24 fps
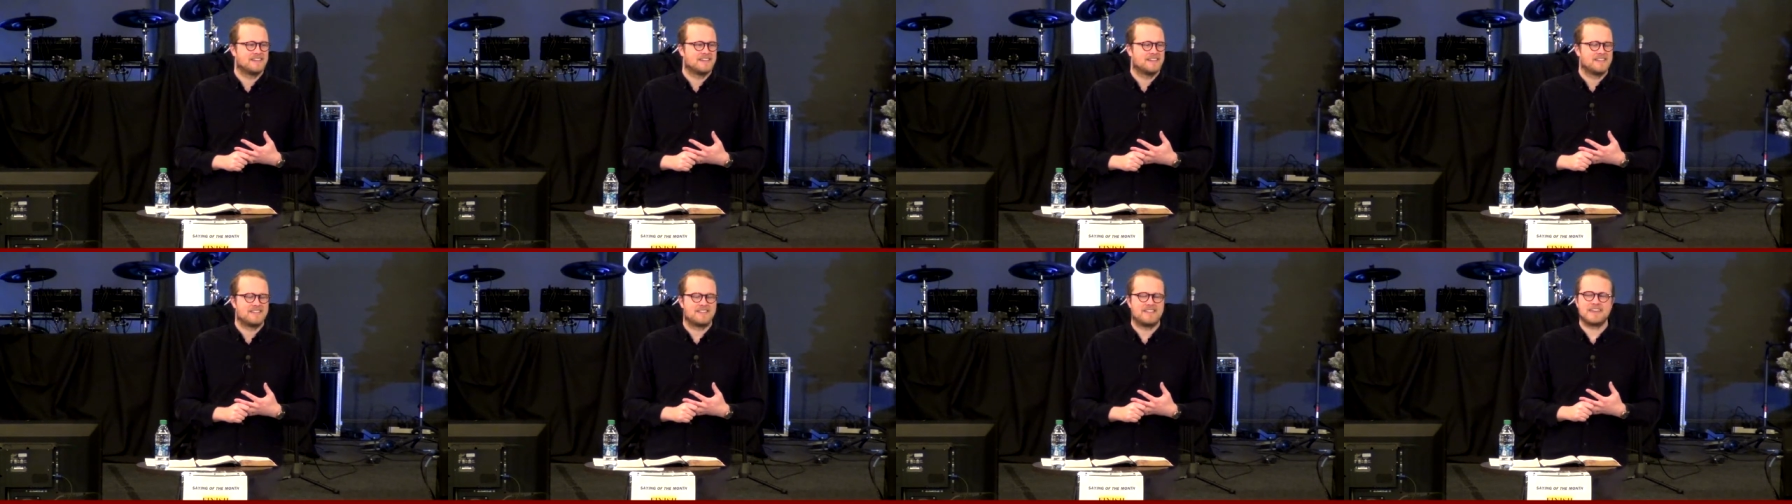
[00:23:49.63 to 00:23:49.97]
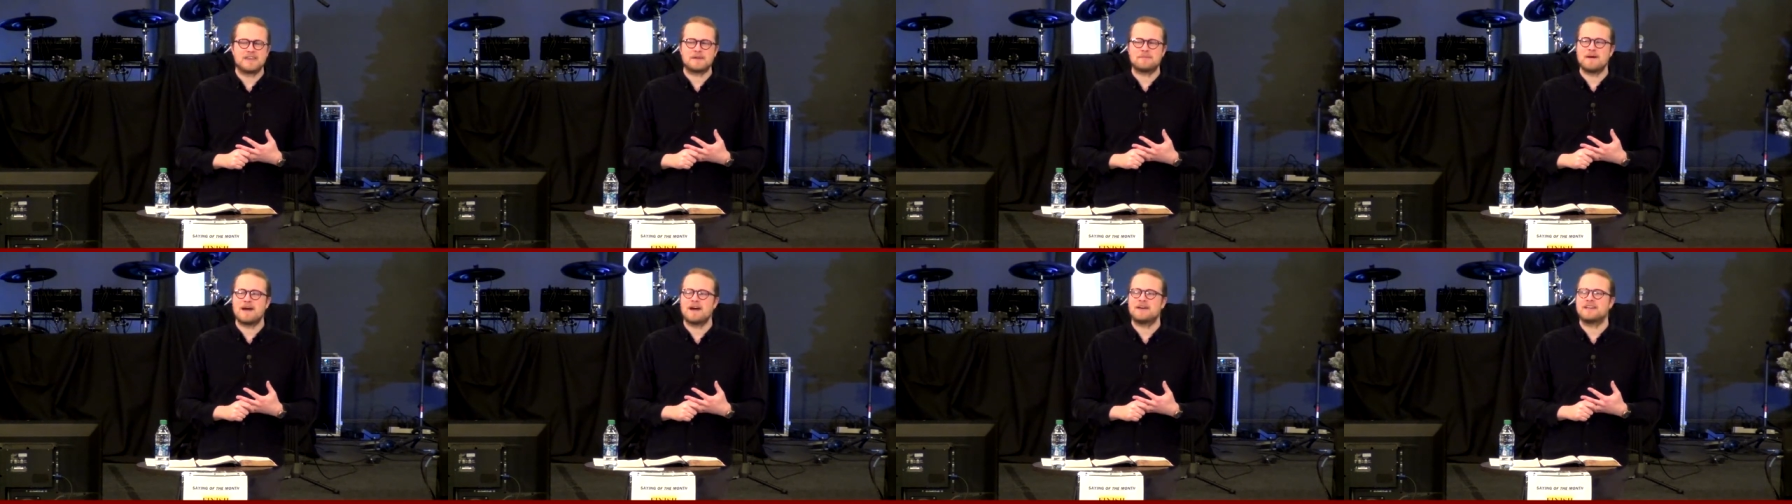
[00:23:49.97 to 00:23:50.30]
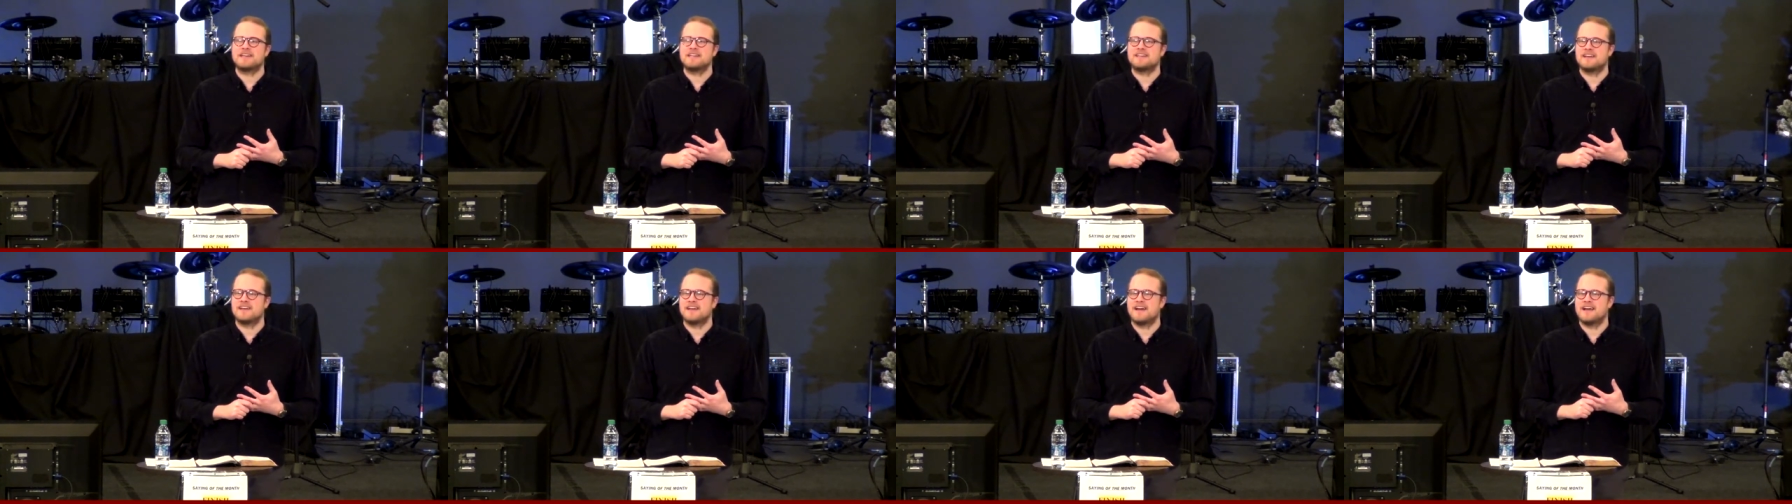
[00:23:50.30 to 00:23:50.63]
Think about
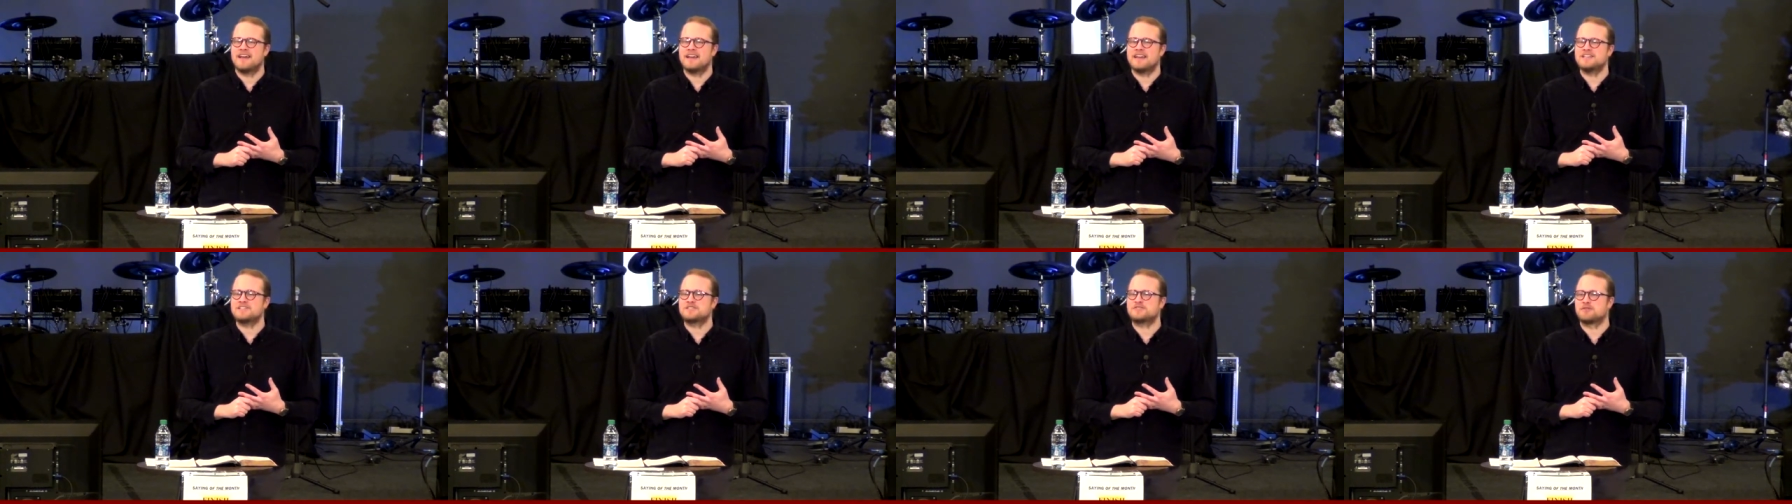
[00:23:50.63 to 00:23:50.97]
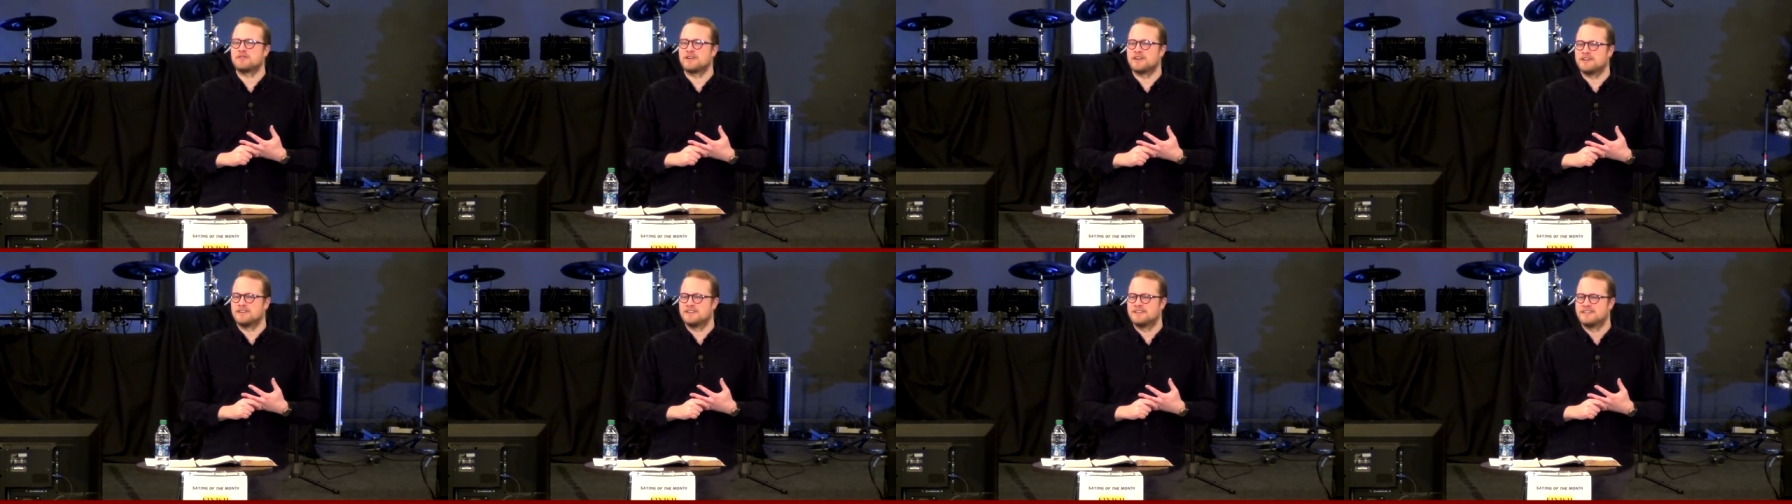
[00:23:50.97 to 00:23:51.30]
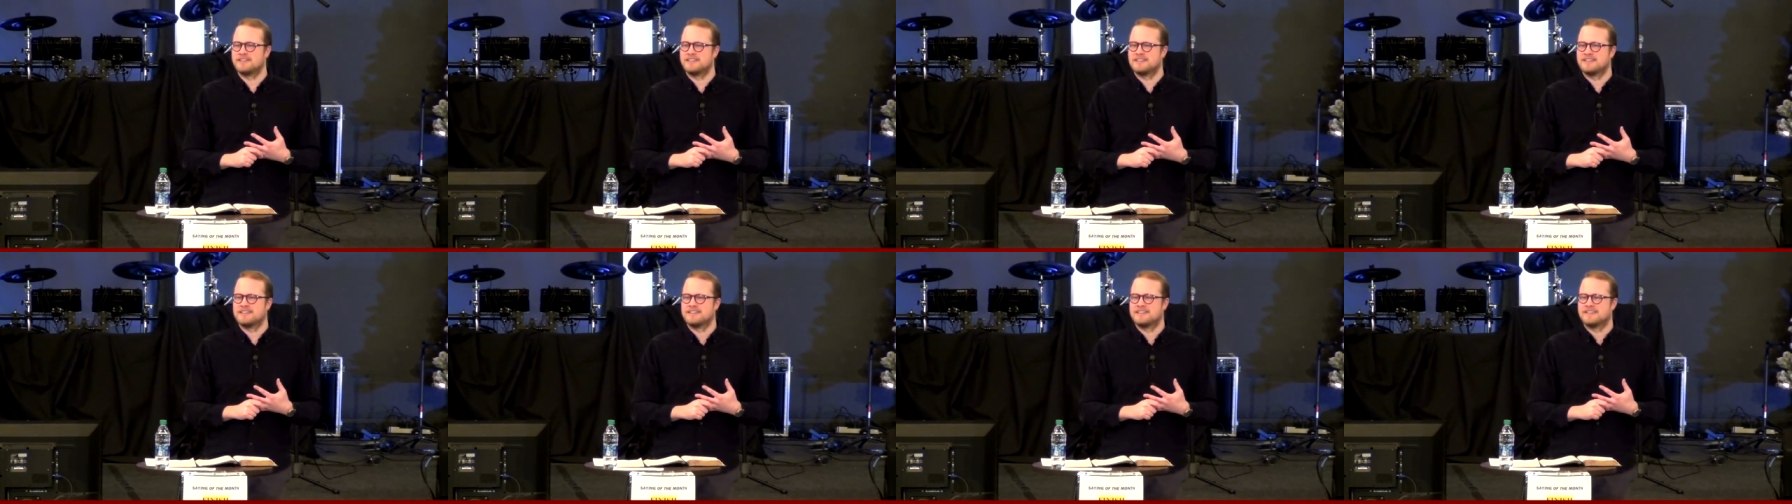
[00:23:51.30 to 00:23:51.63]
uh, Israel.
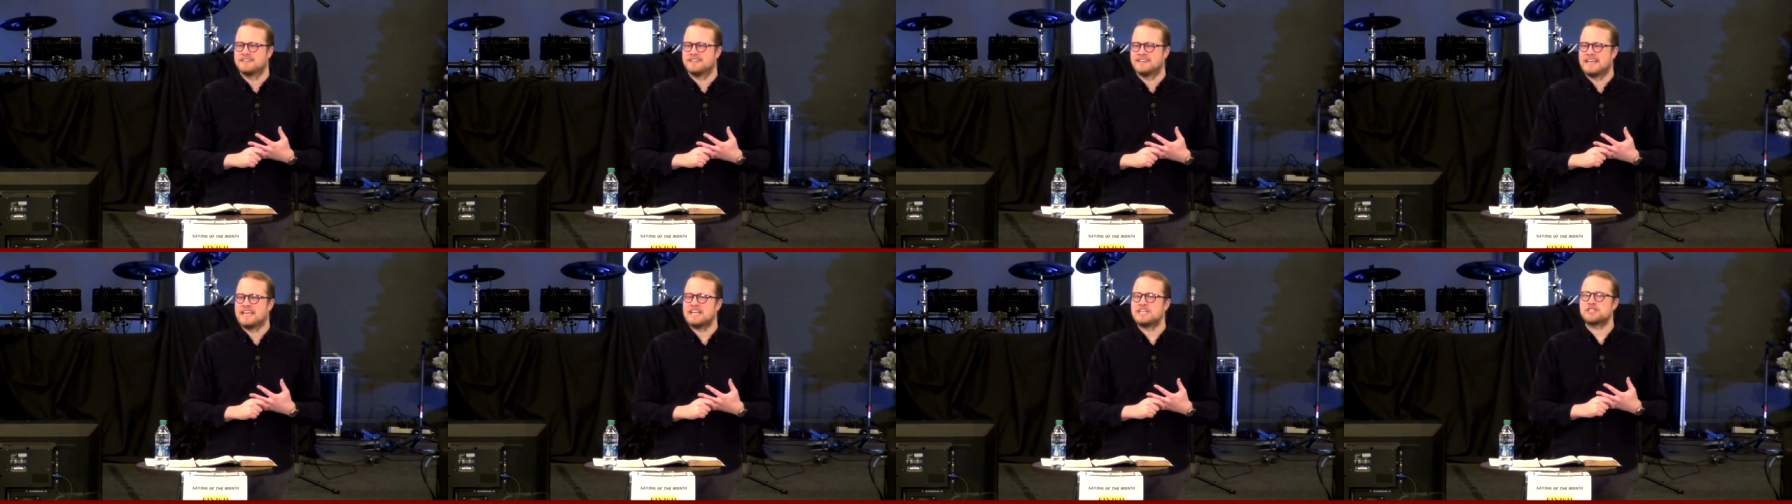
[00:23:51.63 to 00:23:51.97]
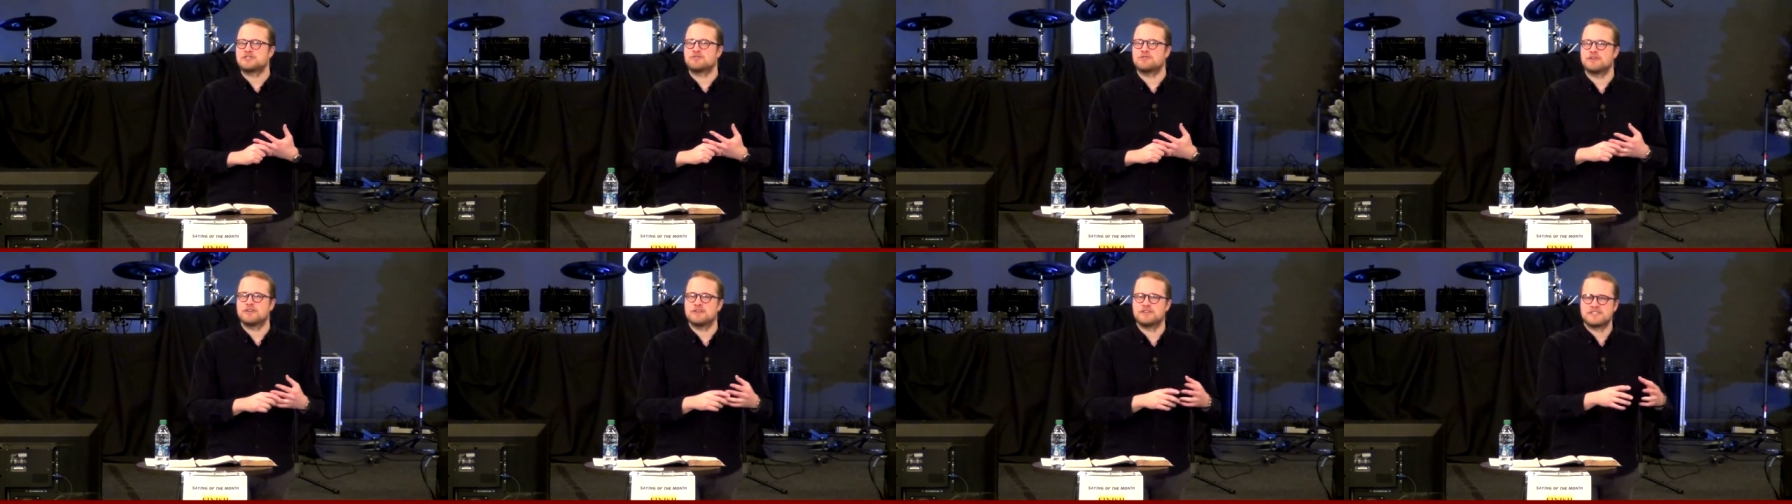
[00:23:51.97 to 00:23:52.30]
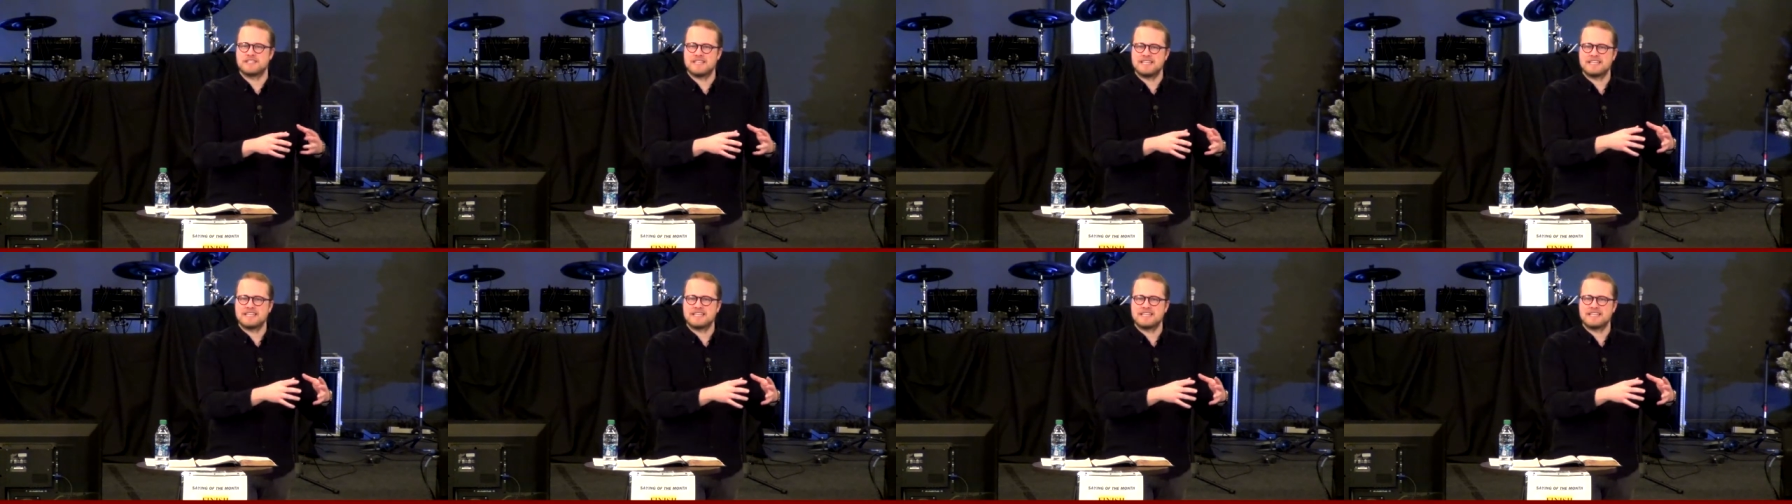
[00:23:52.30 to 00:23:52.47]
Israel's